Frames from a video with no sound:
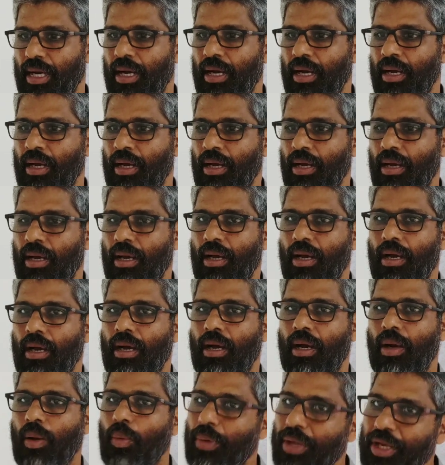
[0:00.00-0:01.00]
the
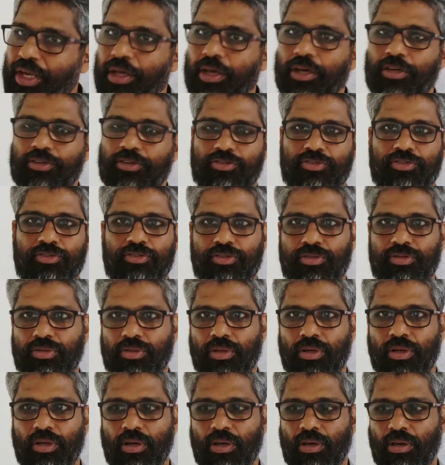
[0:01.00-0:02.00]

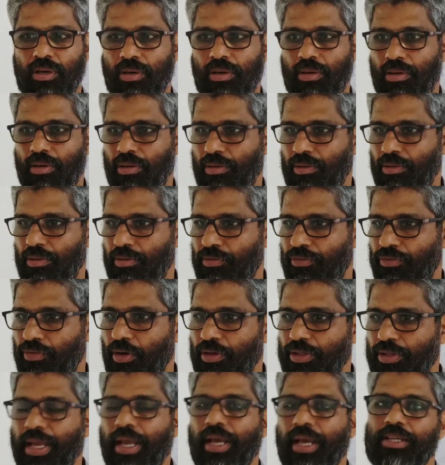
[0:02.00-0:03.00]
winners
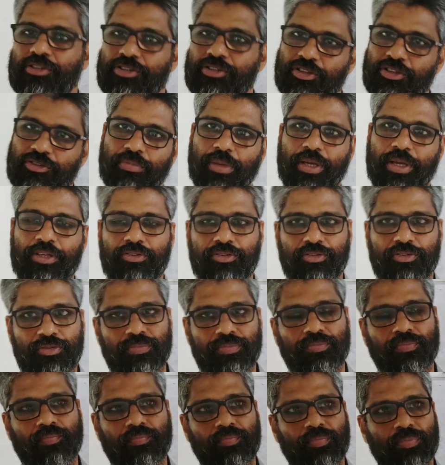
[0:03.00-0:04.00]
for their
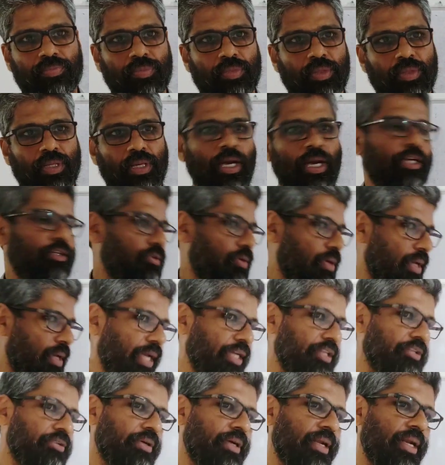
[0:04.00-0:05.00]
achievements. I
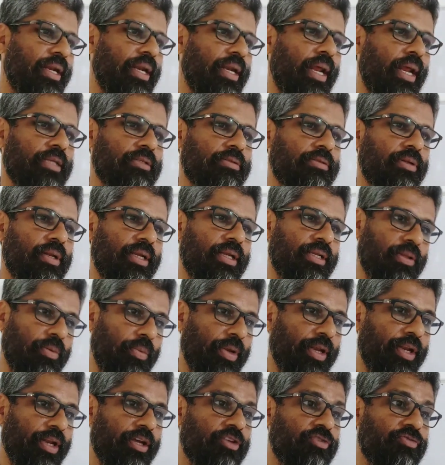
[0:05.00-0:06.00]
should like to
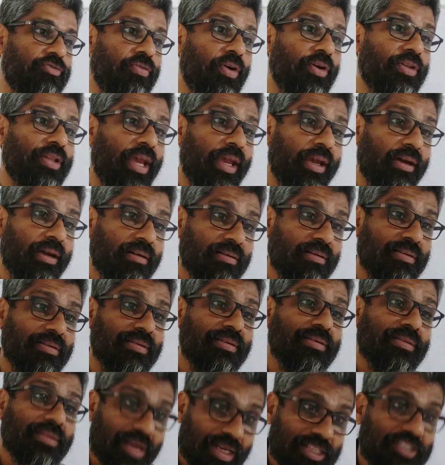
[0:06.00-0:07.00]
congratulate the winners for
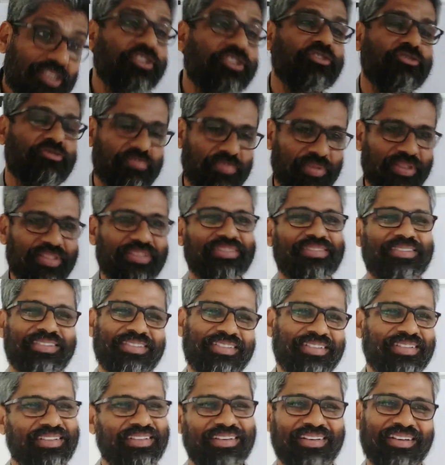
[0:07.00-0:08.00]
their
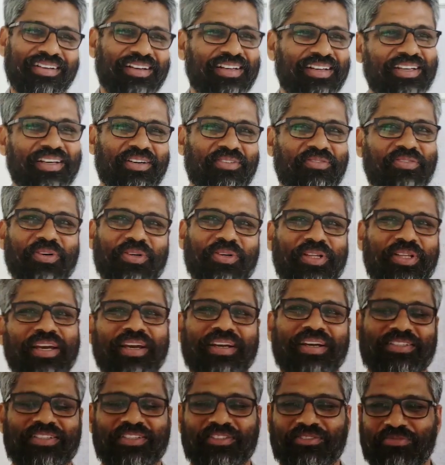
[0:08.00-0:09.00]
achievements. Clear?
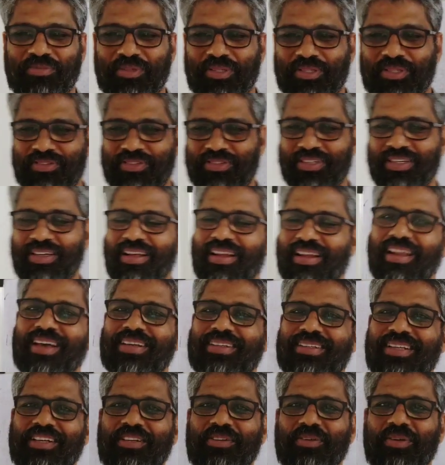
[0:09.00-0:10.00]
For their achievements.
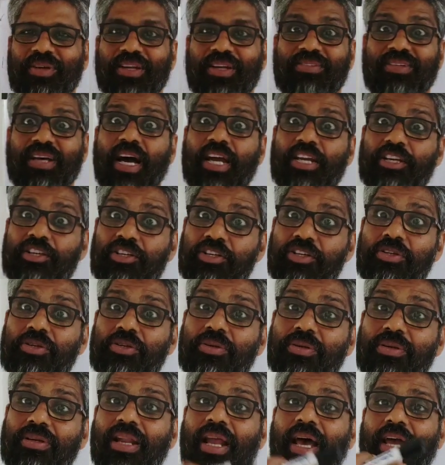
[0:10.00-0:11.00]
Like that you can say, I
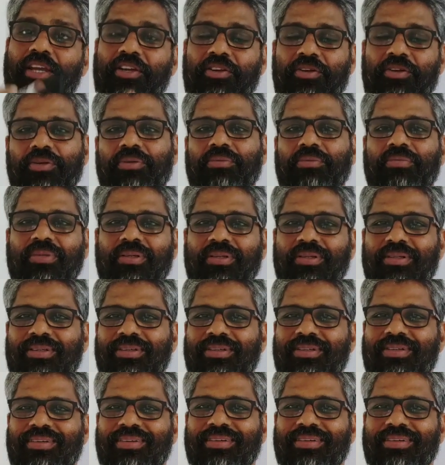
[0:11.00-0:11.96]
should like to.